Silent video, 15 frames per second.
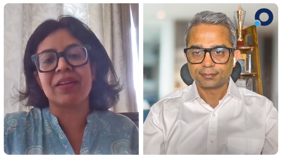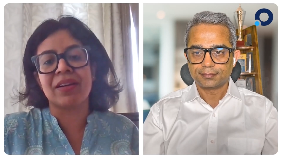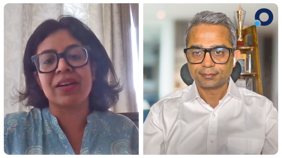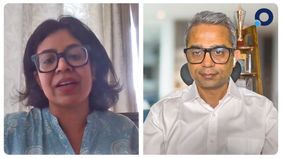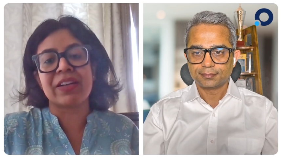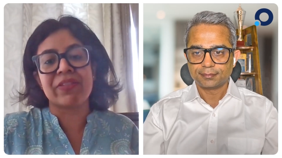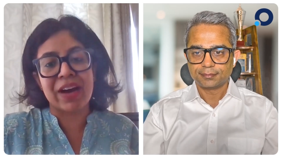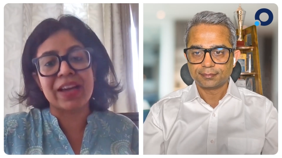Speaker 1: uh,
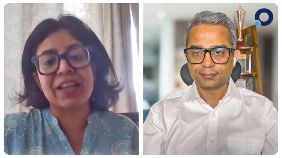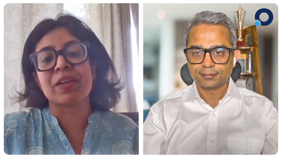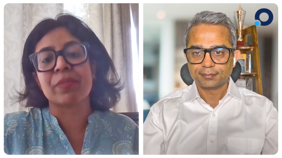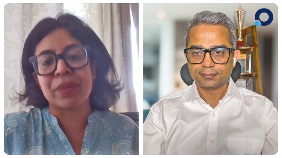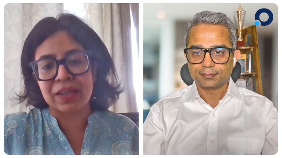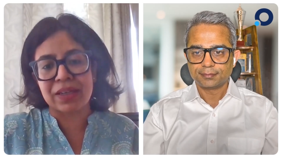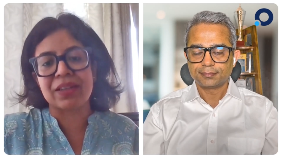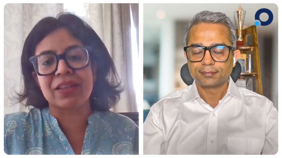environment
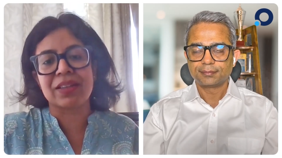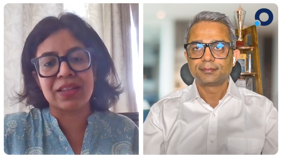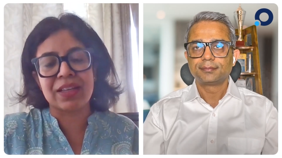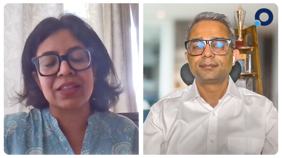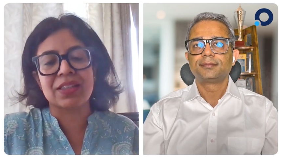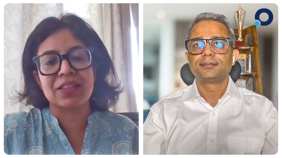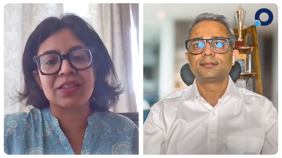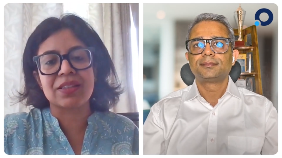
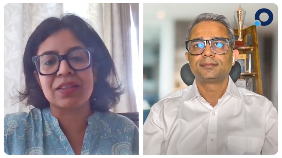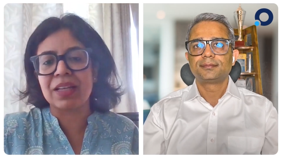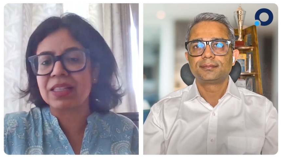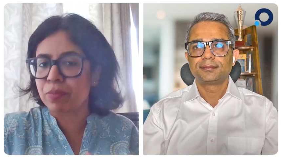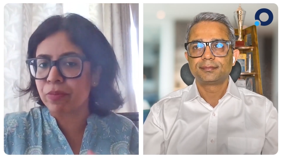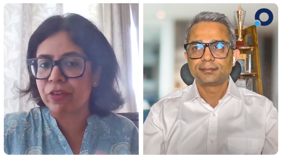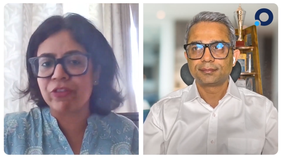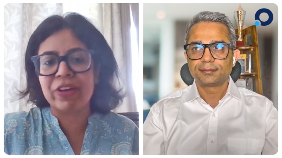that's that's
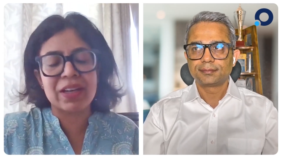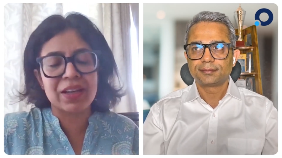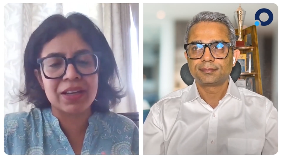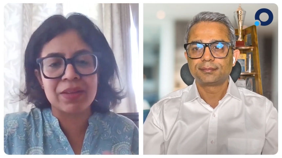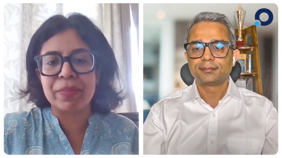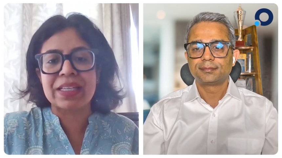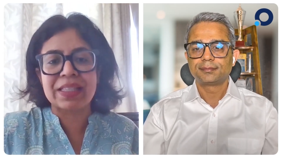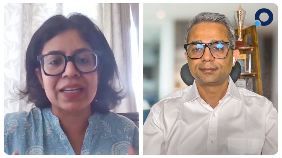in
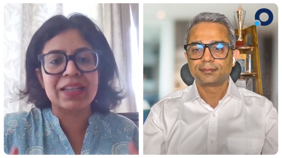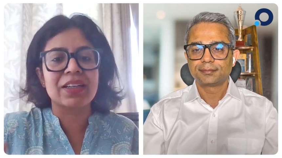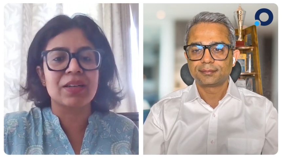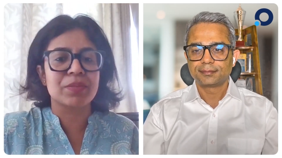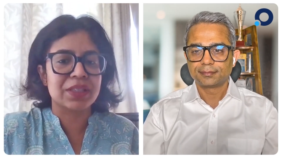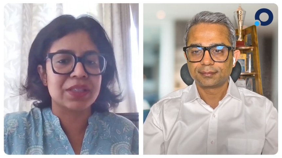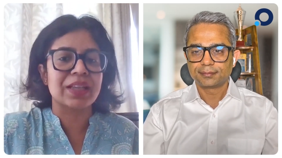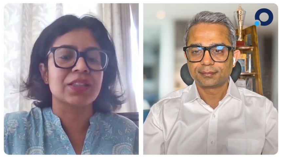basic
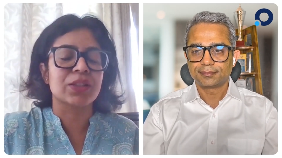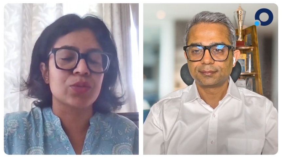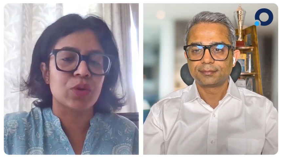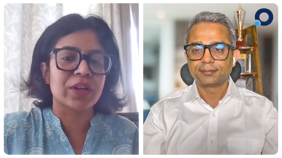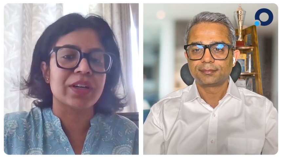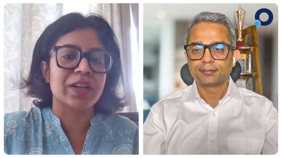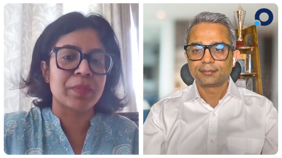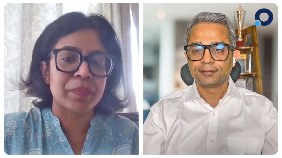terms that's what
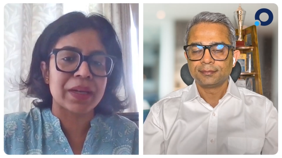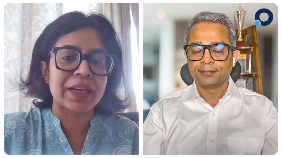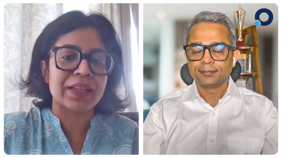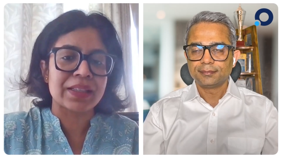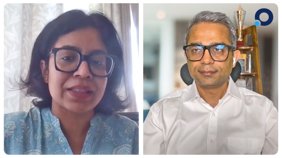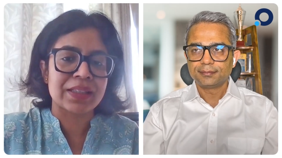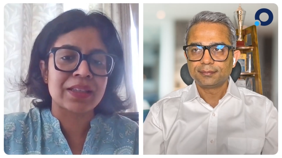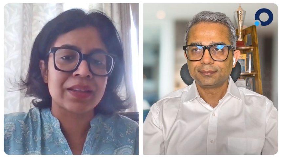it
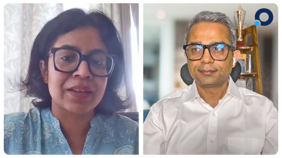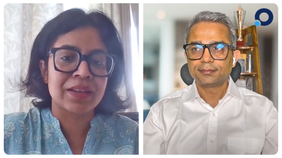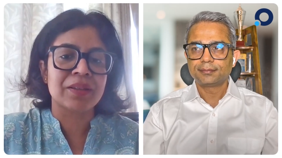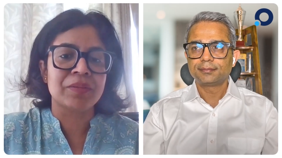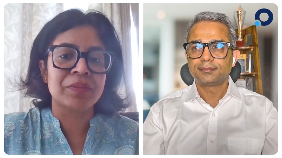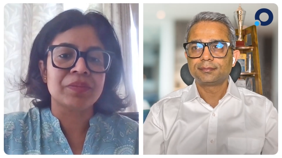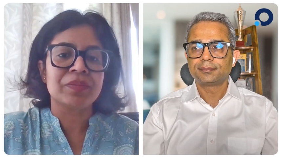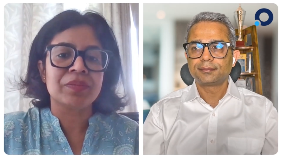implies
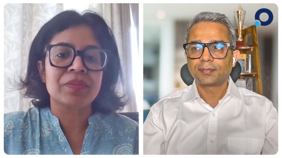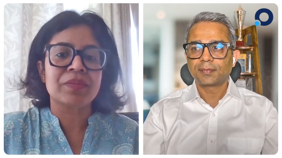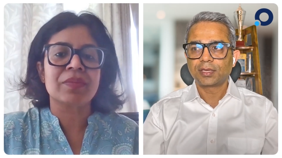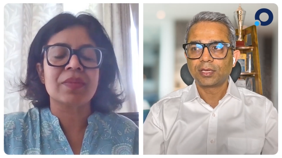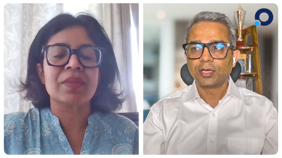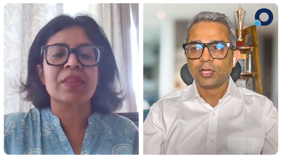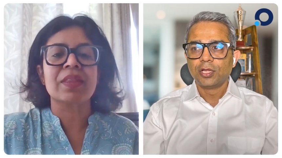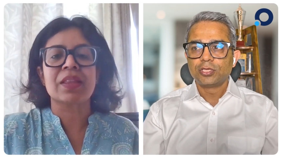
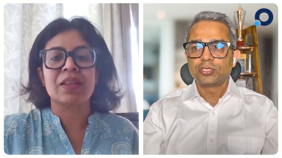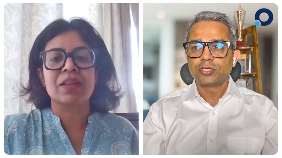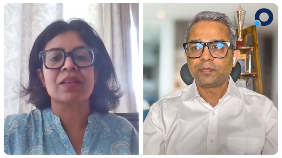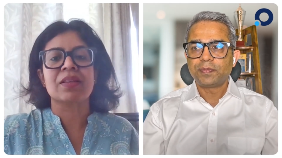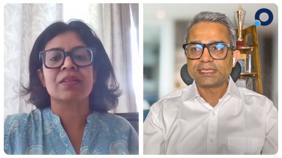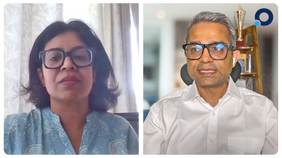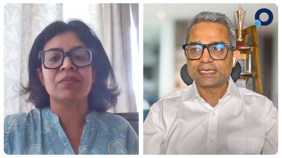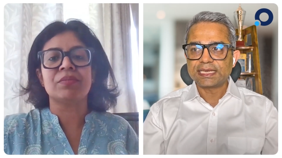
Speaker 2: so
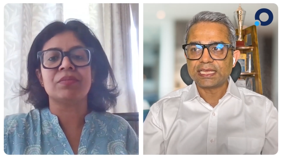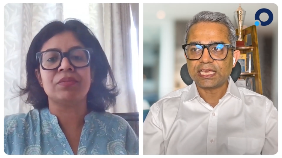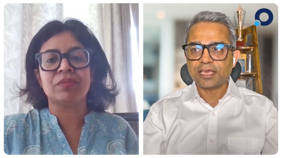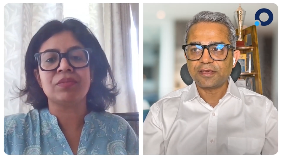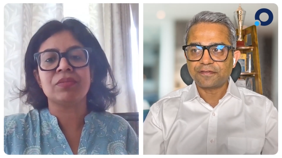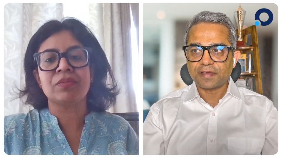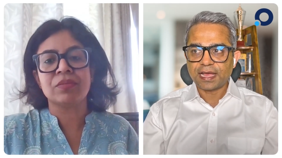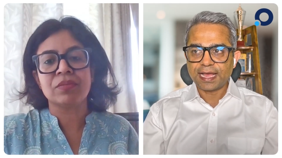basically
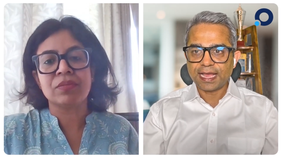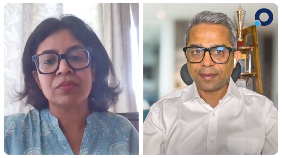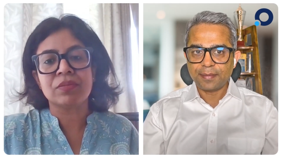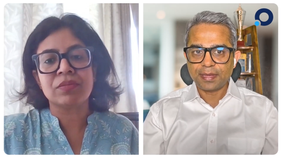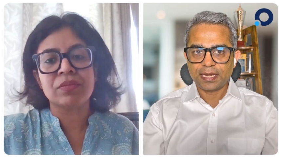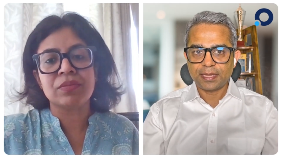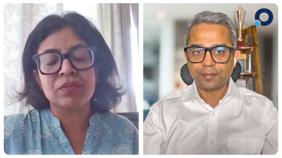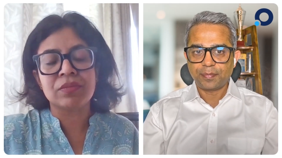if i am
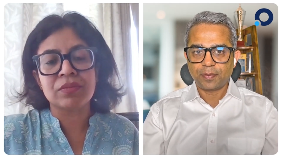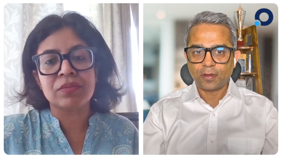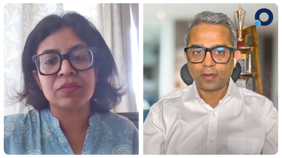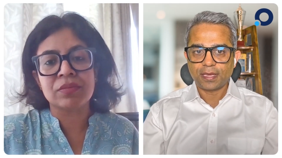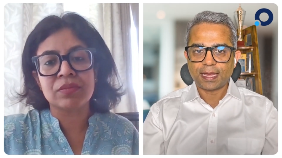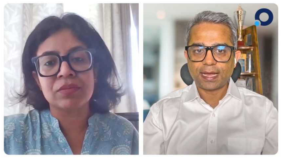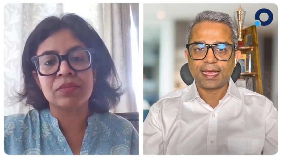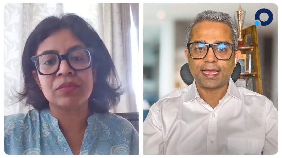an
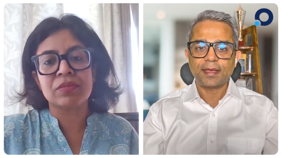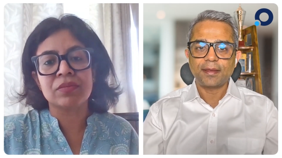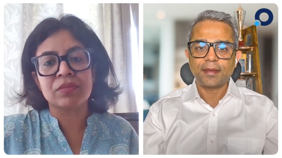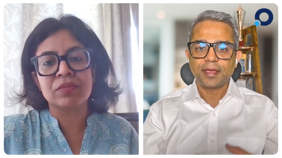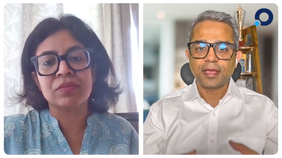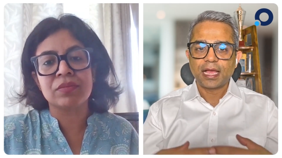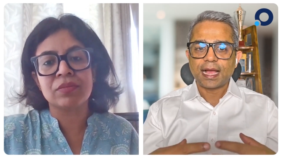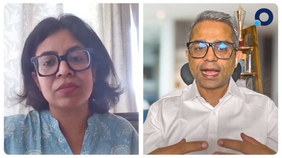employee i
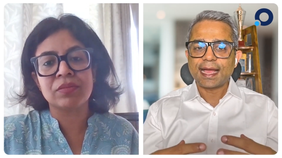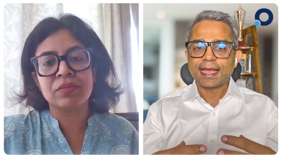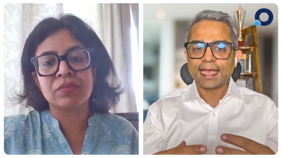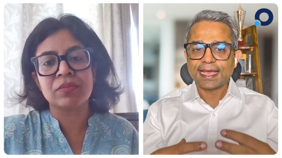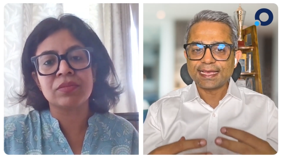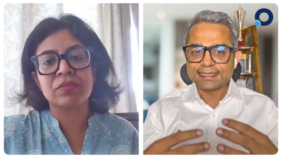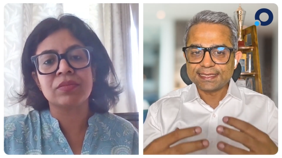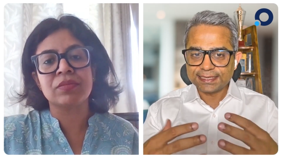i
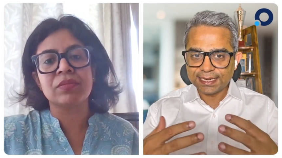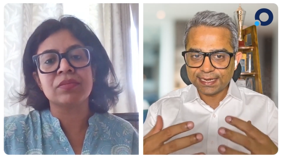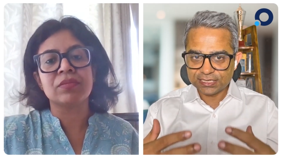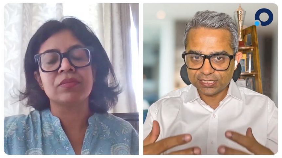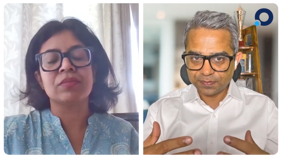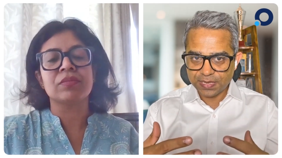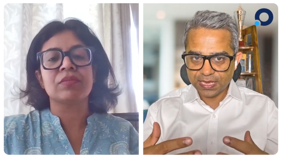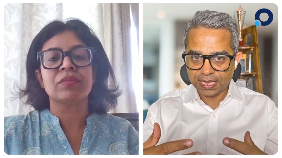hesitate
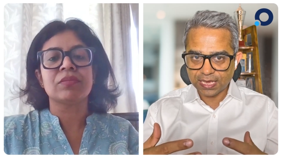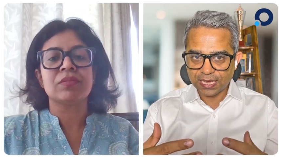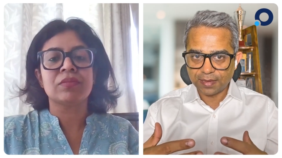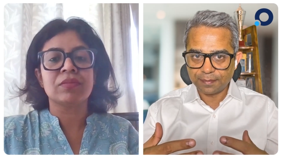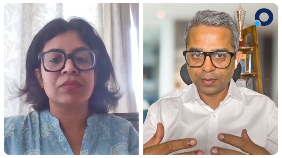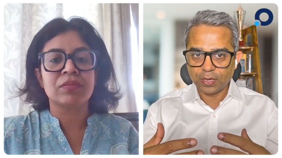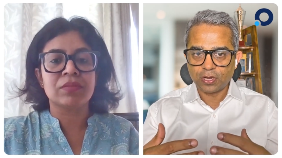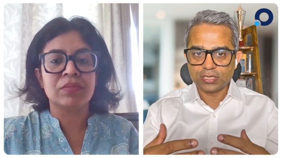speaking
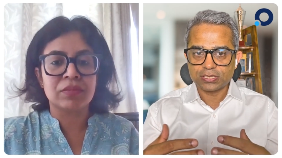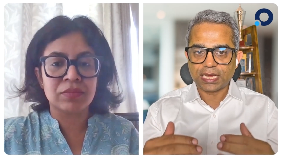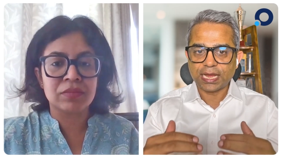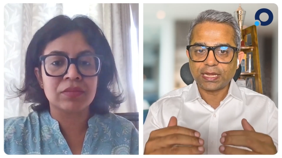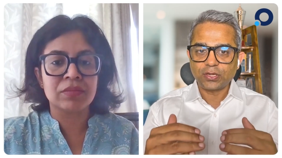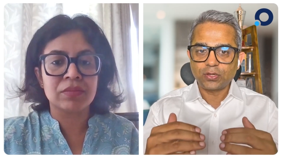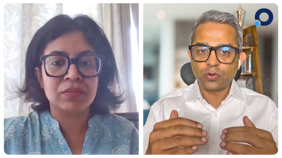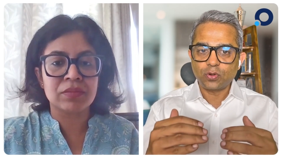up because
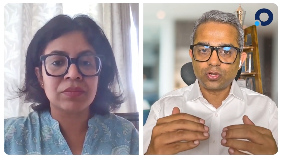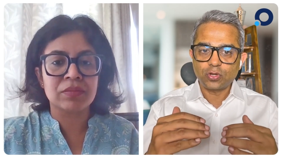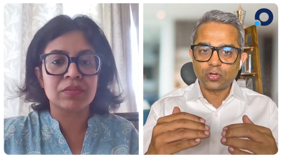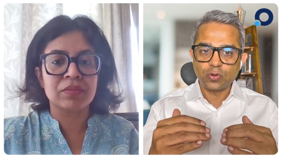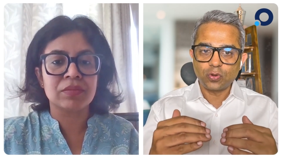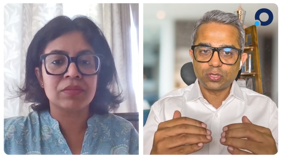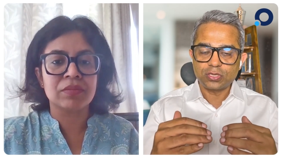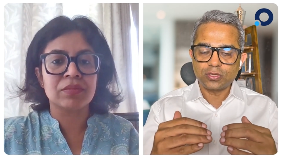i don't
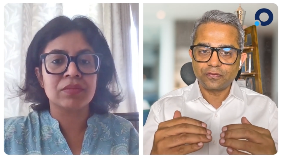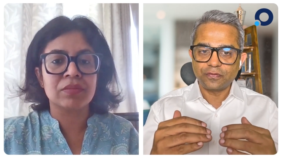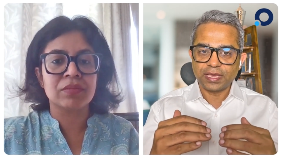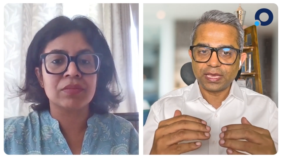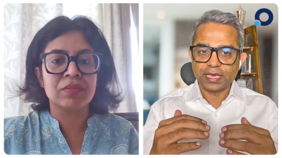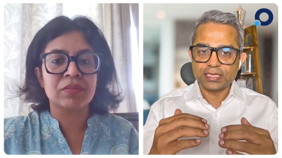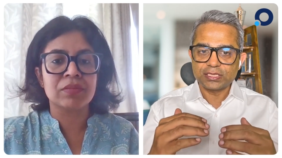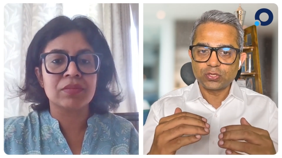know the way
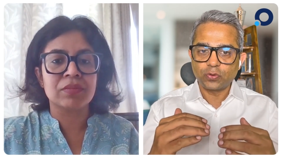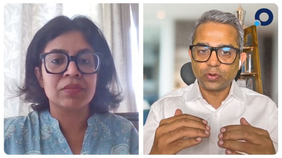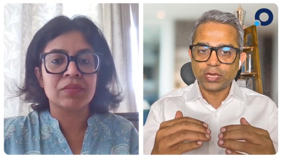it's